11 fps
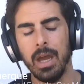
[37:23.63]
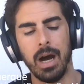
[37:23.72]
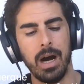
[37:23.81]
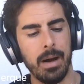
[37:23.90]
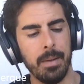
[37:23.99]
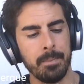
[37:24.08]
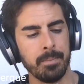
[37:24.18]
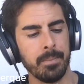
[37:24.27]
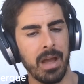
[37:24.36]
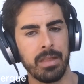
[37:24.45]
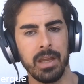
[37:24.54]

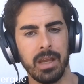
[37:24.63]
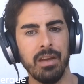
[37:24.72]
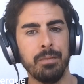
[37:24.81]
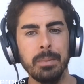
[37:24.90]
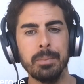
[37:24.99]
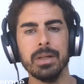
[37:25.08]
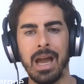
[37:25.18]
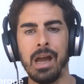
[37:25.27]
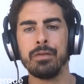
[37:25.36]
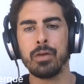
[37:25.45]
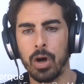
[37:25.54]
Um, I think if people
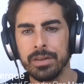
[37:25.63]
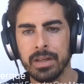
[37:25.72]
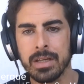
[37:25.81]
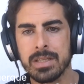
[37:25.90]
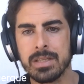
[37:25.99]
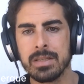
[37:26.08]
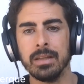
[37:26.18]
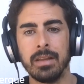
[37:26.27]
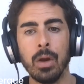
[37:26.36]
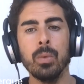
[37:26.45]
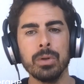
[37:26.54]
have context,
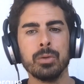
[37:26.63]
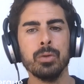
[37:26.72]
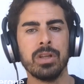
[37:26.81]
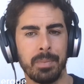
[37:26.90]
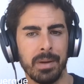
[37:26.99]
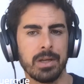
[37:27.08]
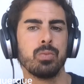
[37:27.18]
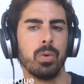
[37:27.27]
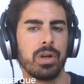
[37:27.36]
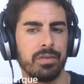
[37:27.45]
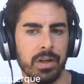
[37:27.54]
they will do the best
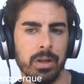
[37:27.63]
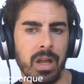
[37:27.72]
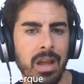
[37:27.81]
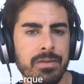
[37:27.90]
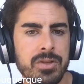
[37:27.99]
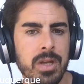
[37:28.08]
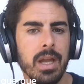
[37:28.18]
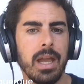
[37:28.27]
work of their lives.